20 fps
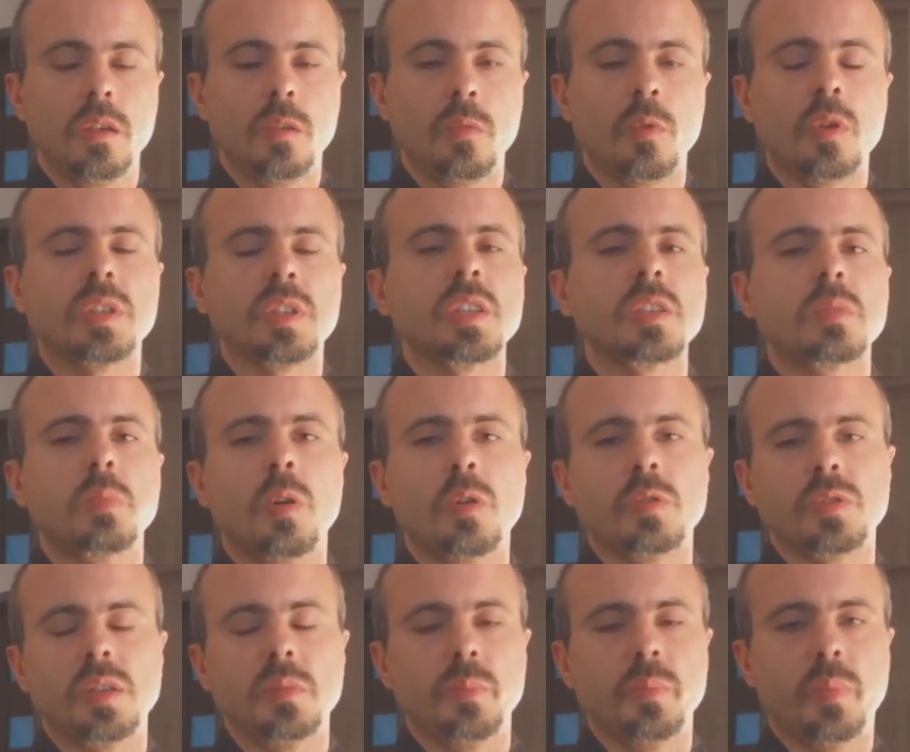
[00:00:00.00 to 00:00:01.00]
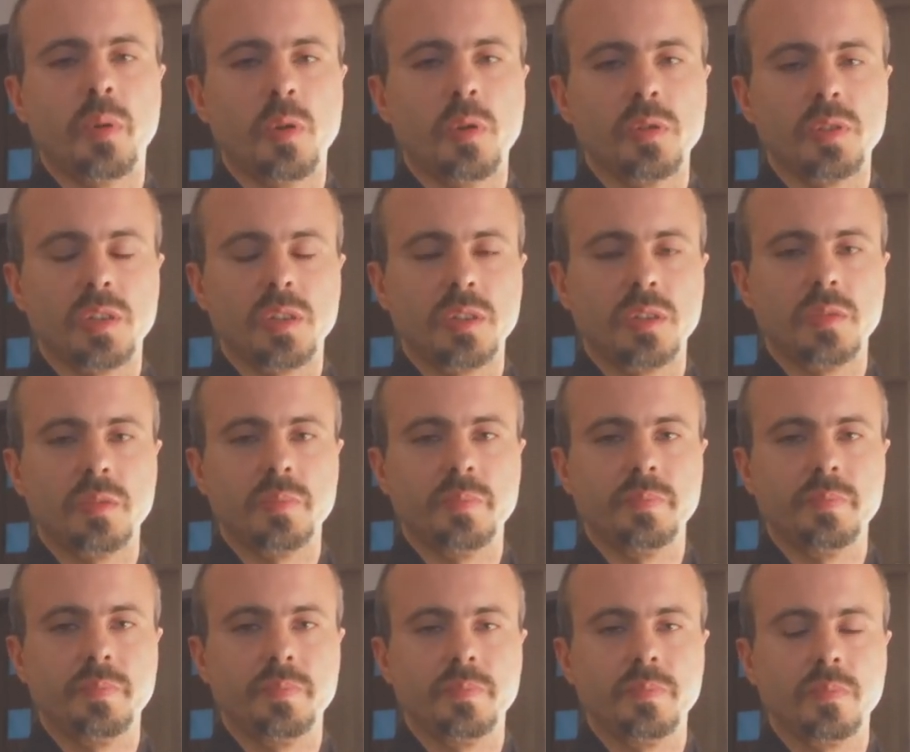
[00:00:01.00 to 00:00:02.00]
What is most important
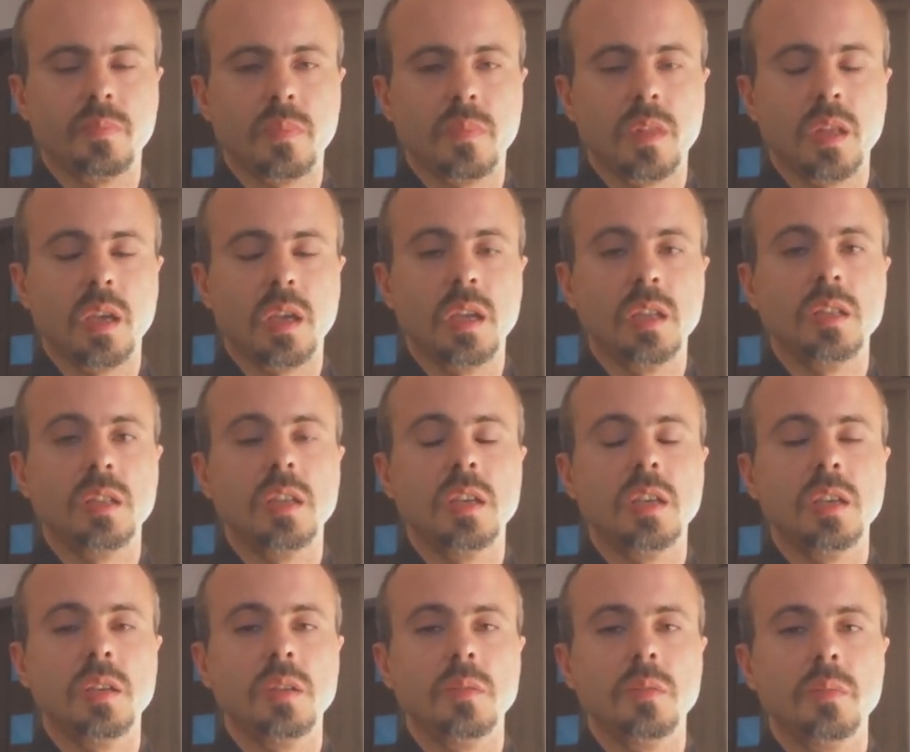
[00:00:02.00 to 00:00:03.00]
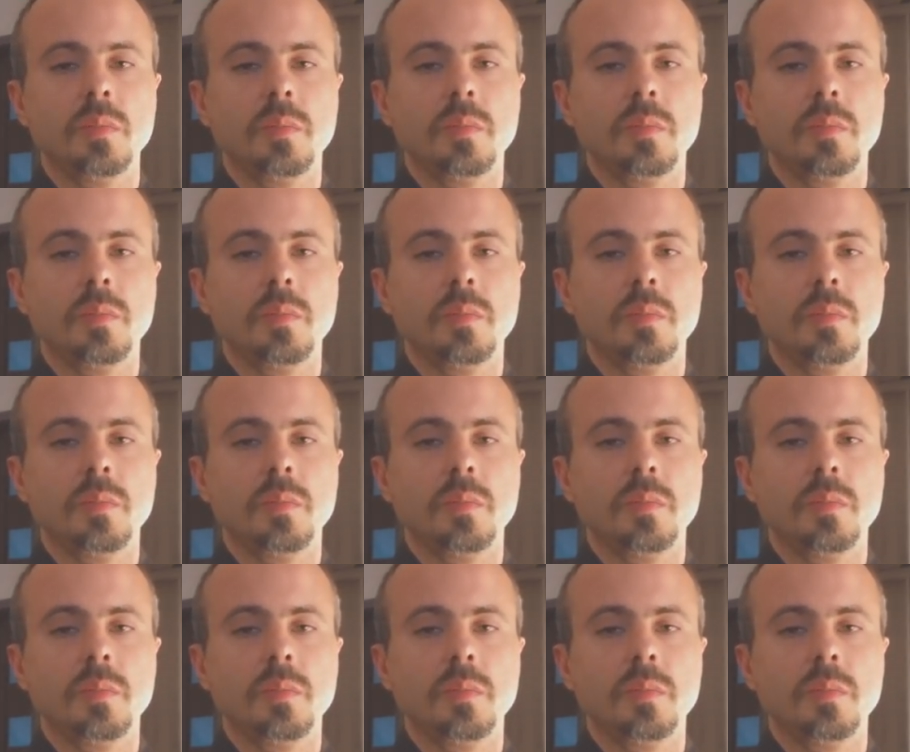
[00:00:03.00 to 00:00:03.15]
in the